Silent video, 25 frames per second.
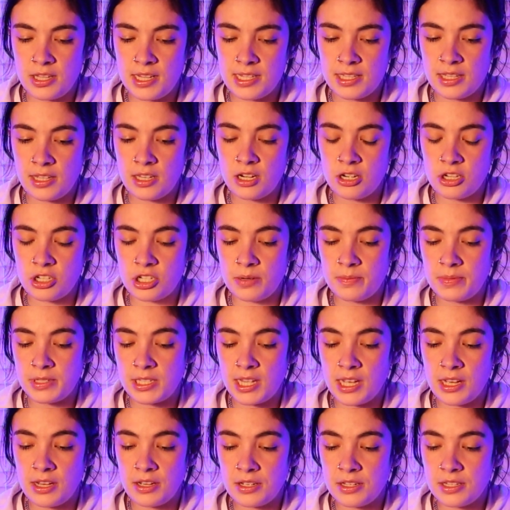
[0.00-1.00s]
these leadership
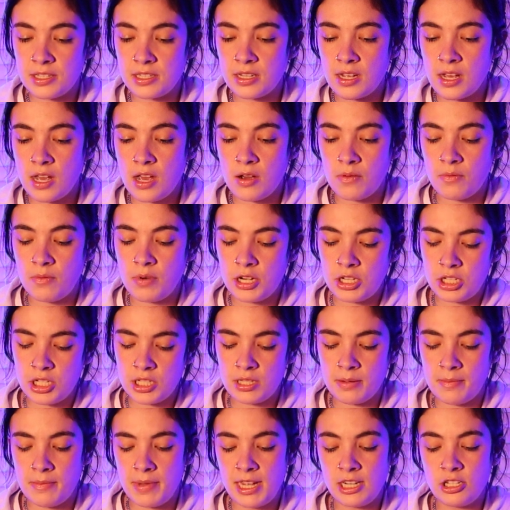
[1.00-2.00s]
skills, which
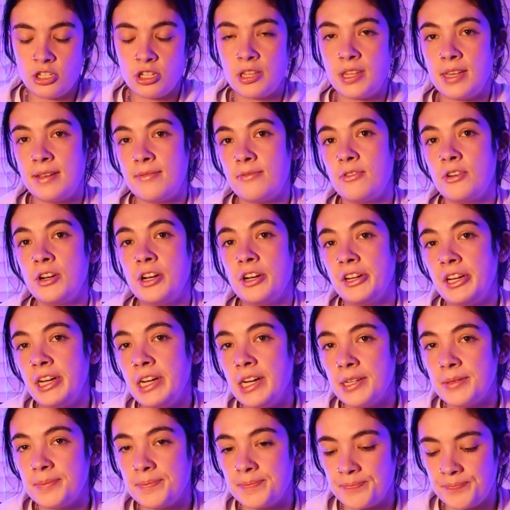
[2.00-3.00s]
is a major thing for your
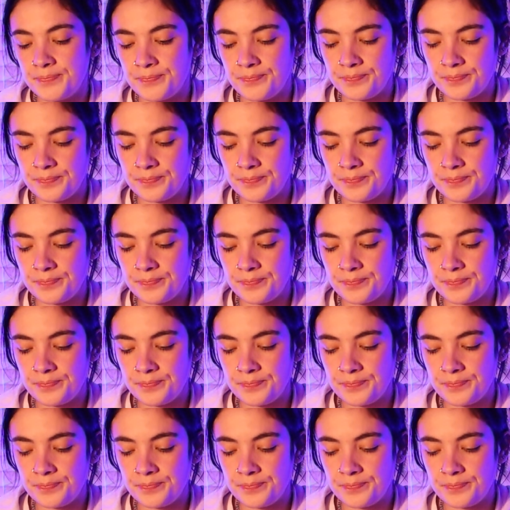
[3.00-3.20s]
year.